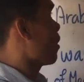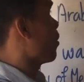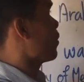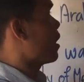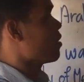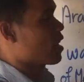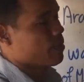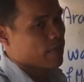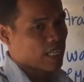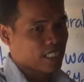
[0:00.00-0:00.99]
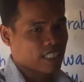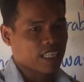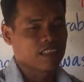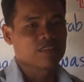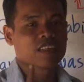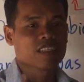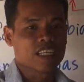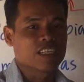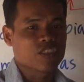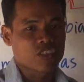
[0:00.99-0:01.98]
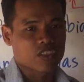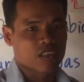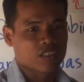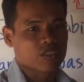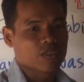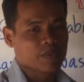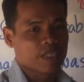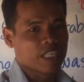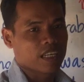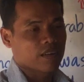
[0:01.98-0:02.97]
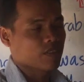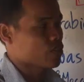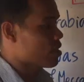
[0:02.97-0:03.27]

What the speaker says: clause without comma like this, it really essential to the meaning of the